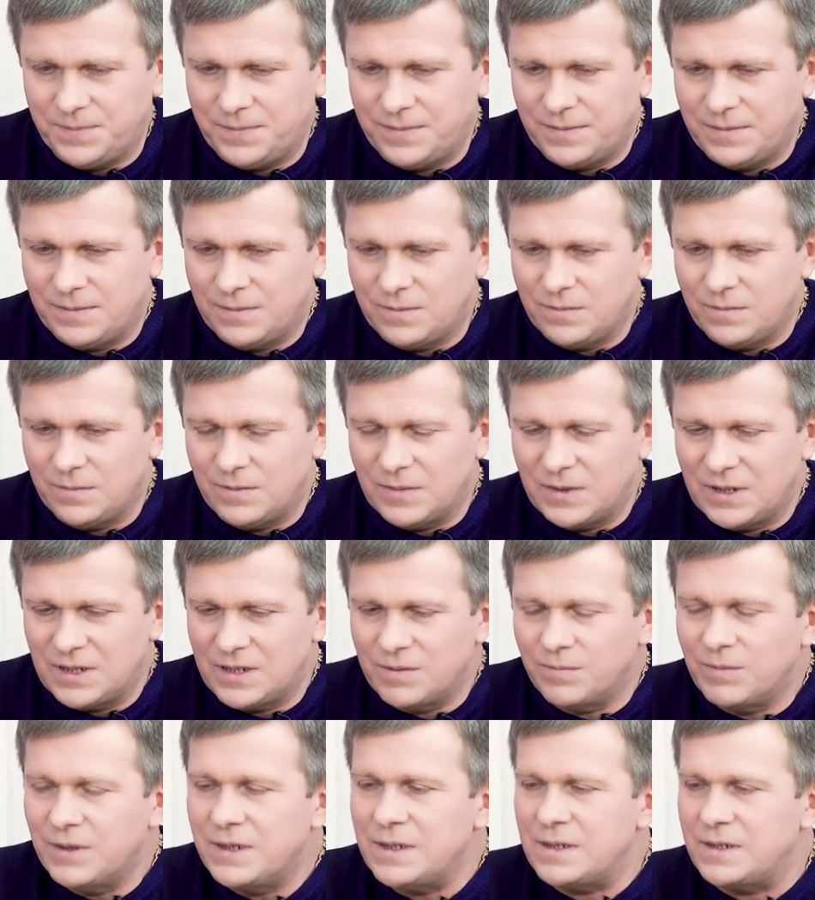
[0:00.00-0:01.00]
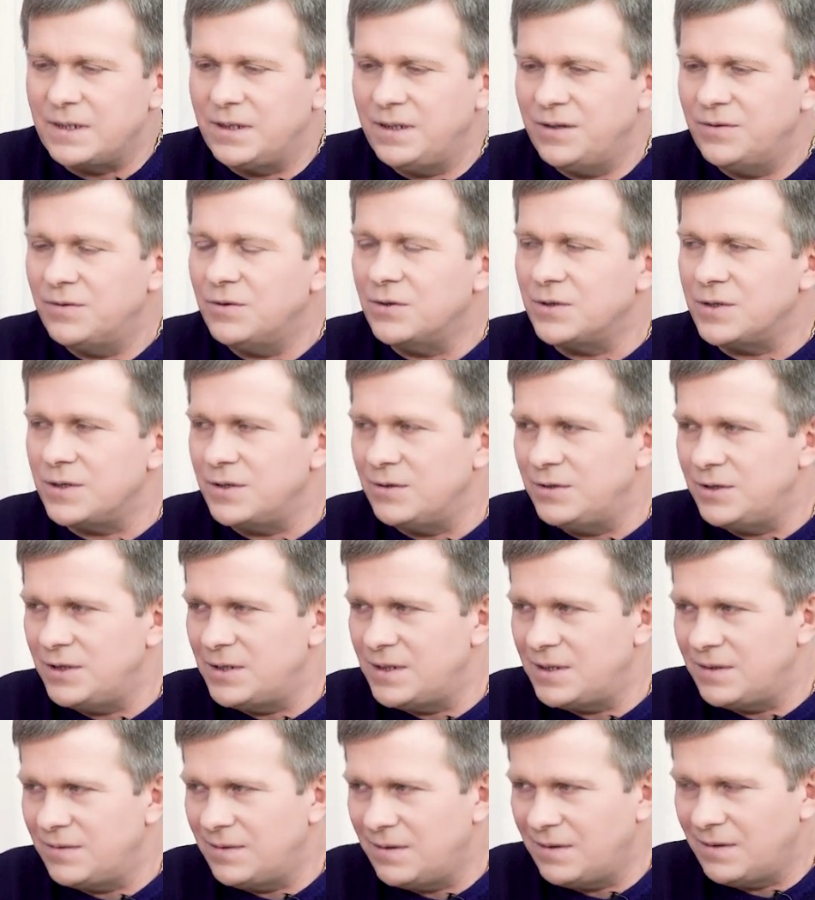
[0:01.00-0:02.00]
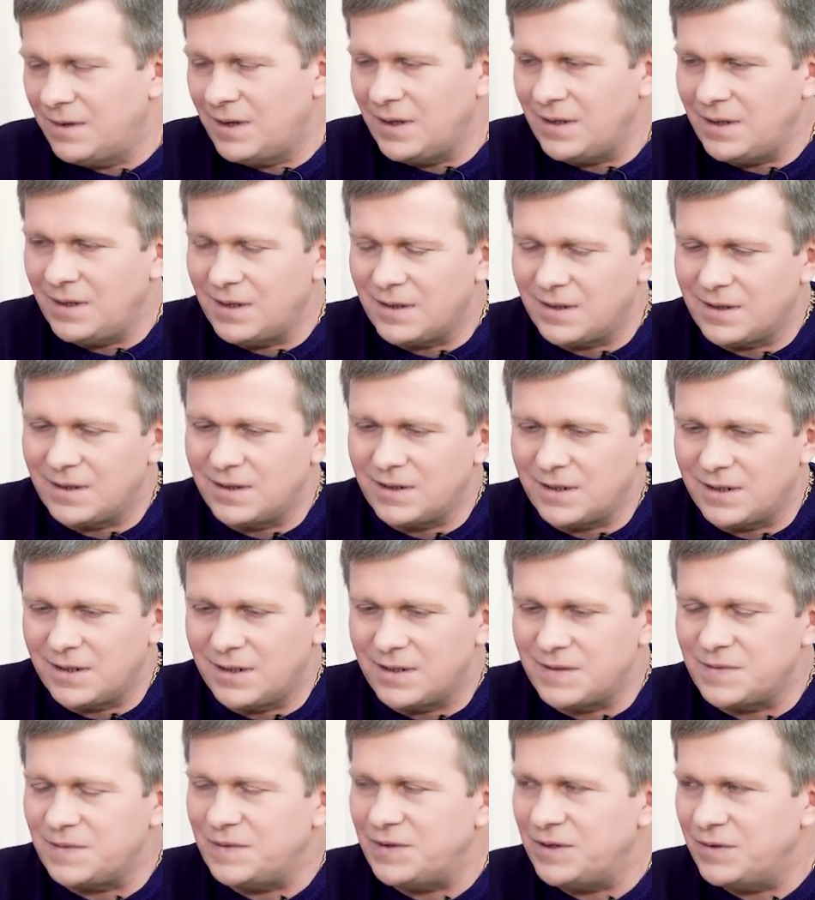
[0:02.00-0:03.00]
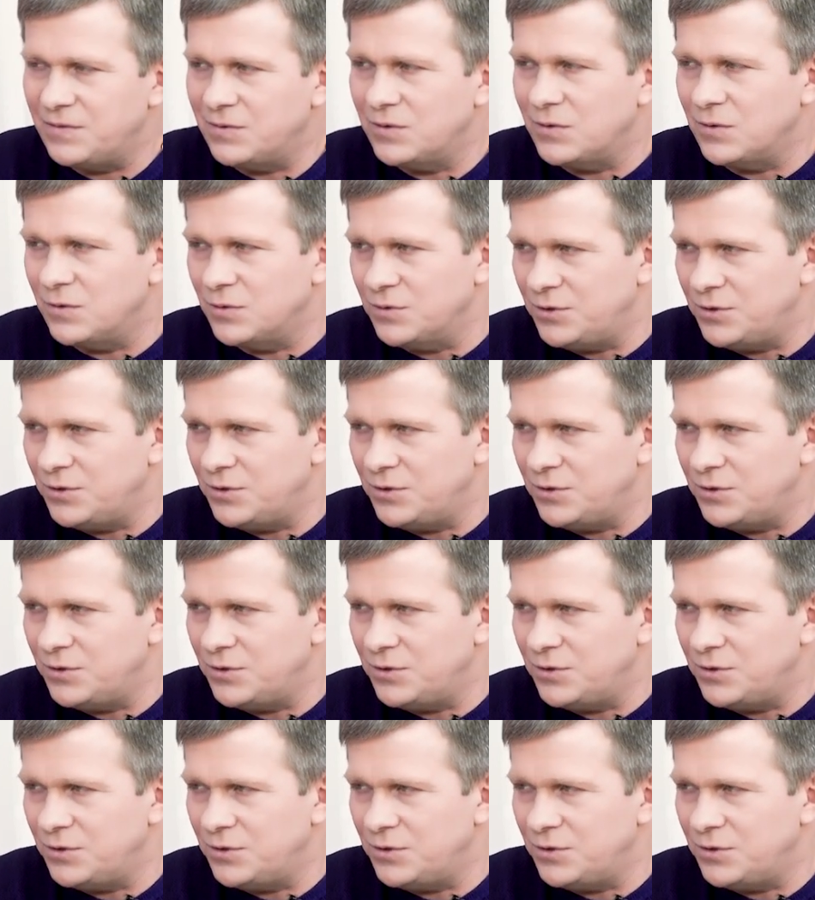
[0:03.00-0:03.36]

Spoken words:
If the meaning of a person's existence is just in his